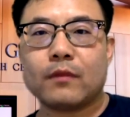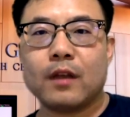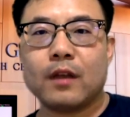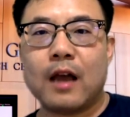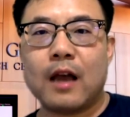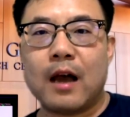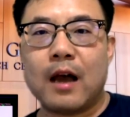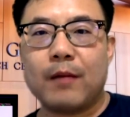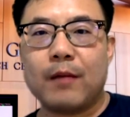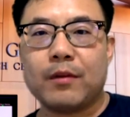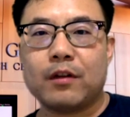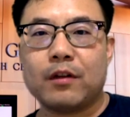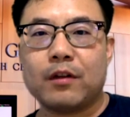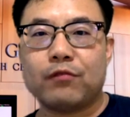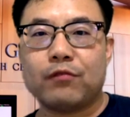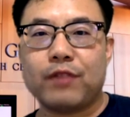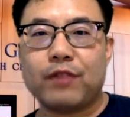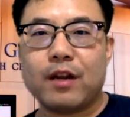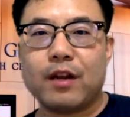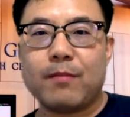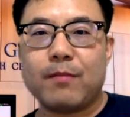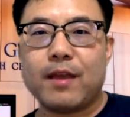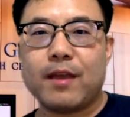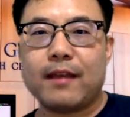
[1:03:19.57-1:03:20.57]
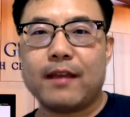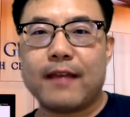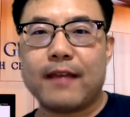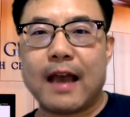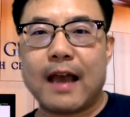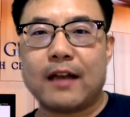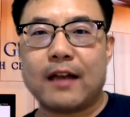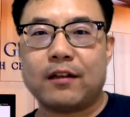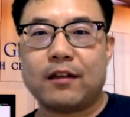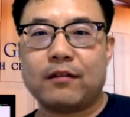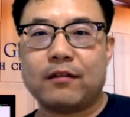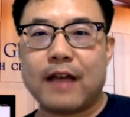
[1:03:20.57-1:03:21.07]
uh, you know, really make
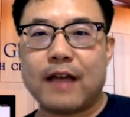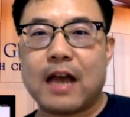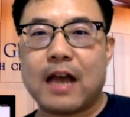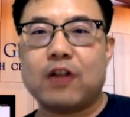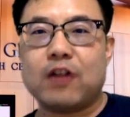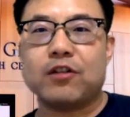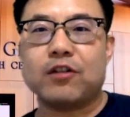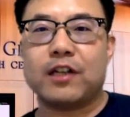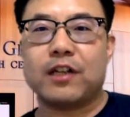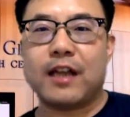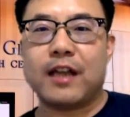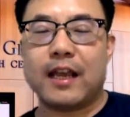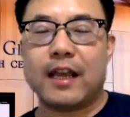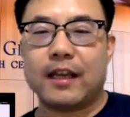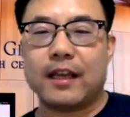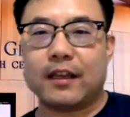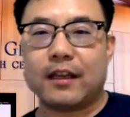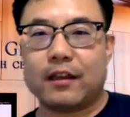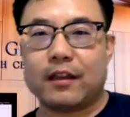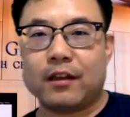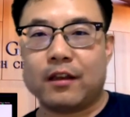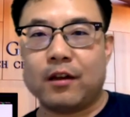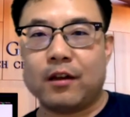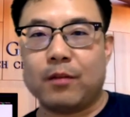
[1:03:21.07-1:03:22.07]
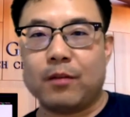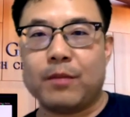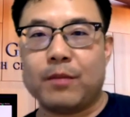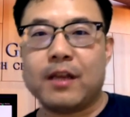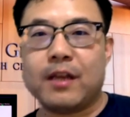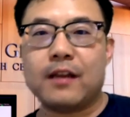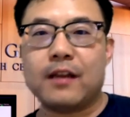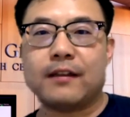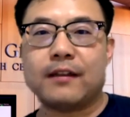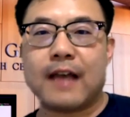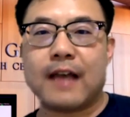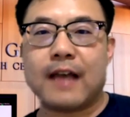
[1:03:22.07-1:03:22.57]
that you know, allogeneic, you know,
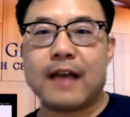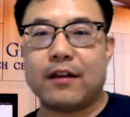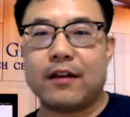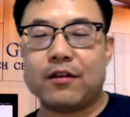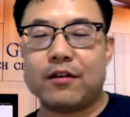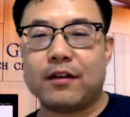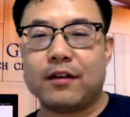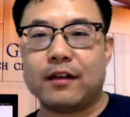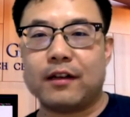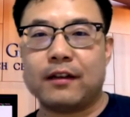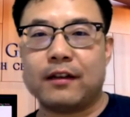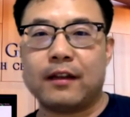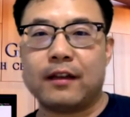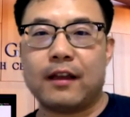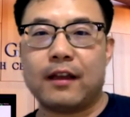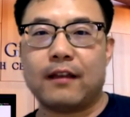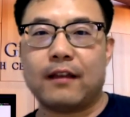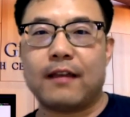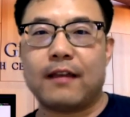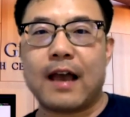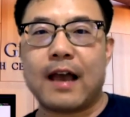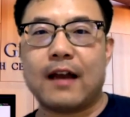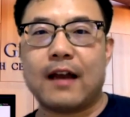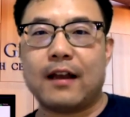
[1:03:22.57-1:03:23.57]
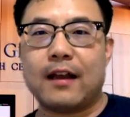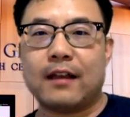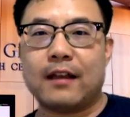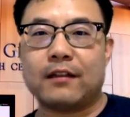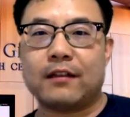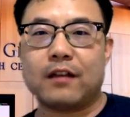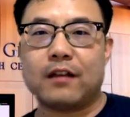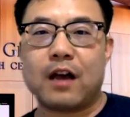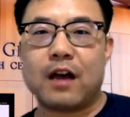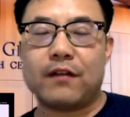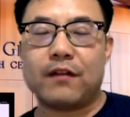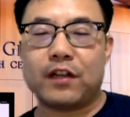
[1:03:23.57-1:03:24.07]
meaning that you can take that
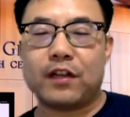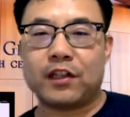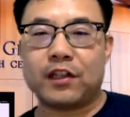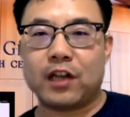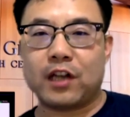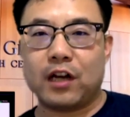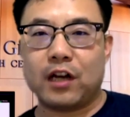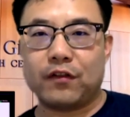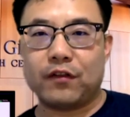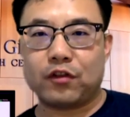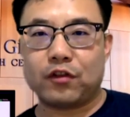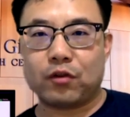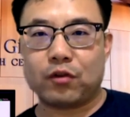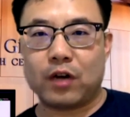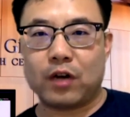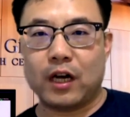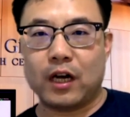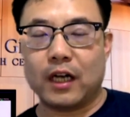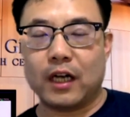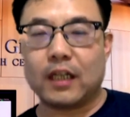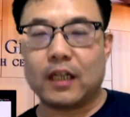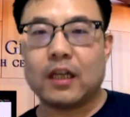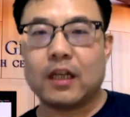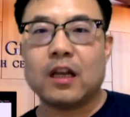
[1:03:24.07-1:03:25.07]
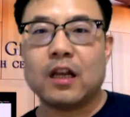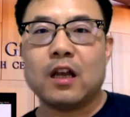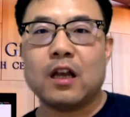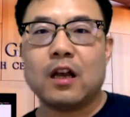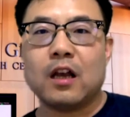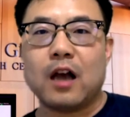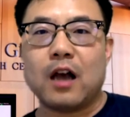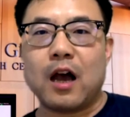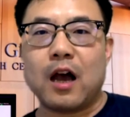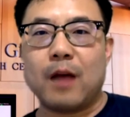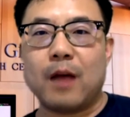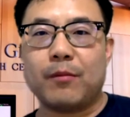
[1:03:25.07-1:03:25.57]
as off-the-shelf drug.
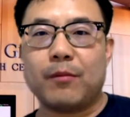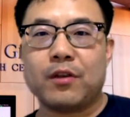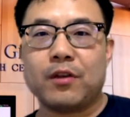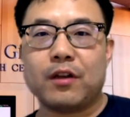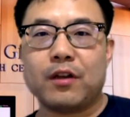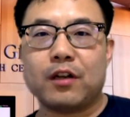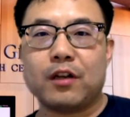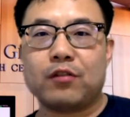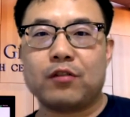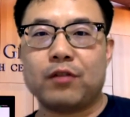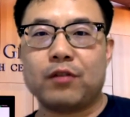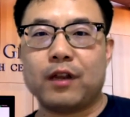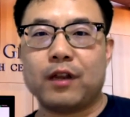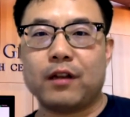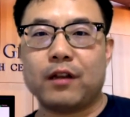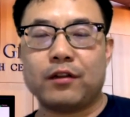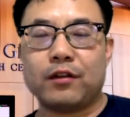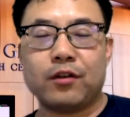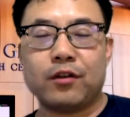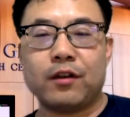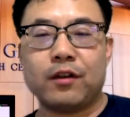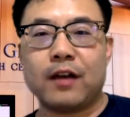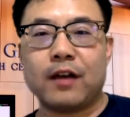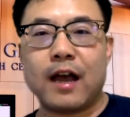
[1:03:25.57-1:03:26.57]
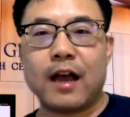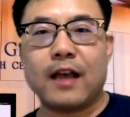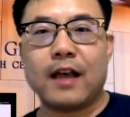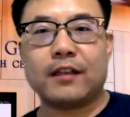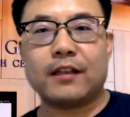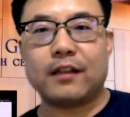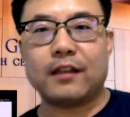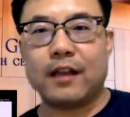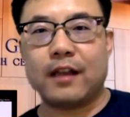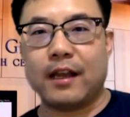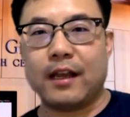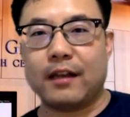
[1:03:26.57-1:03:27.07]
Um, you can treat, so you can
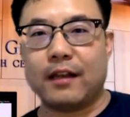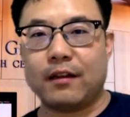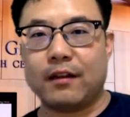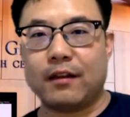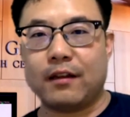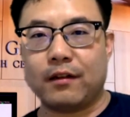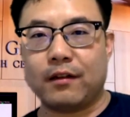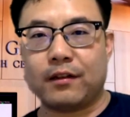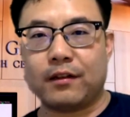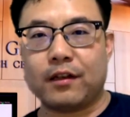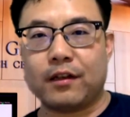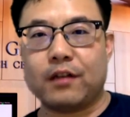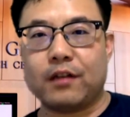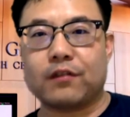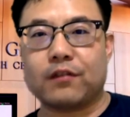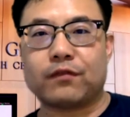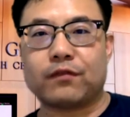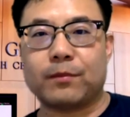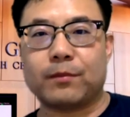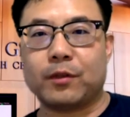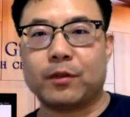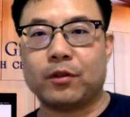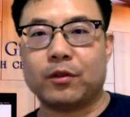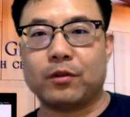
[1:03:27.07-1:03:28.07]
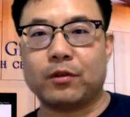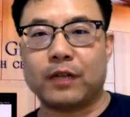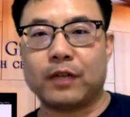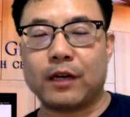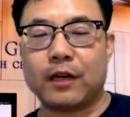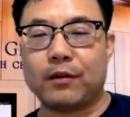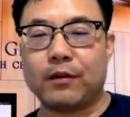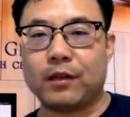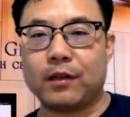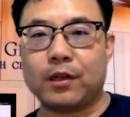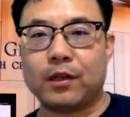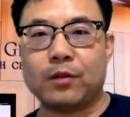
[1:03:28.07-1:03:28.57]
isolate, you know, cells from a donor,
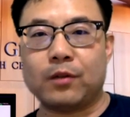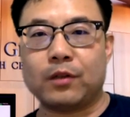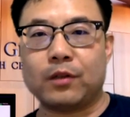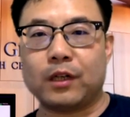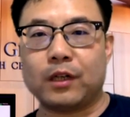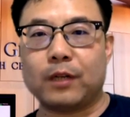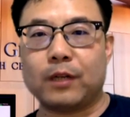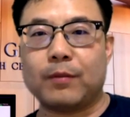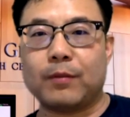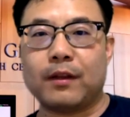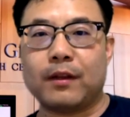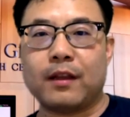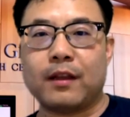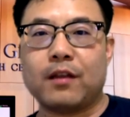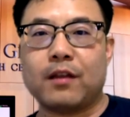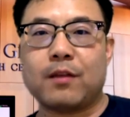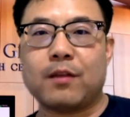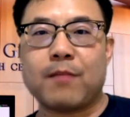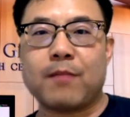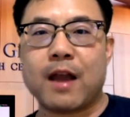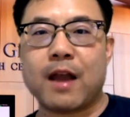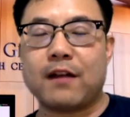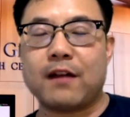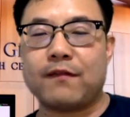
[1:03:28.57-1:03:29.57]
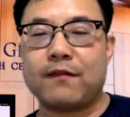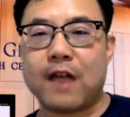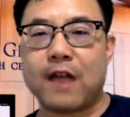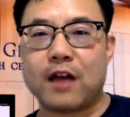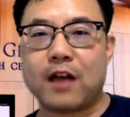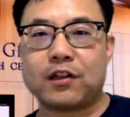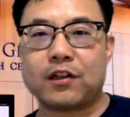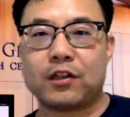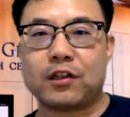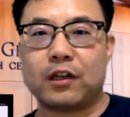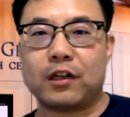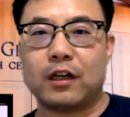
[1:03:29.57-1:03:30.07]
healthy donor, but then you can
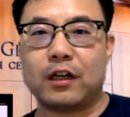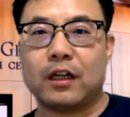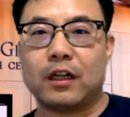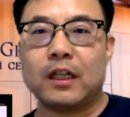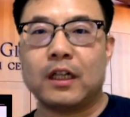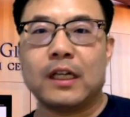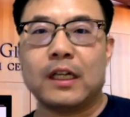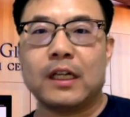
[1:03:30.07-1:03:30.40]
manufacture,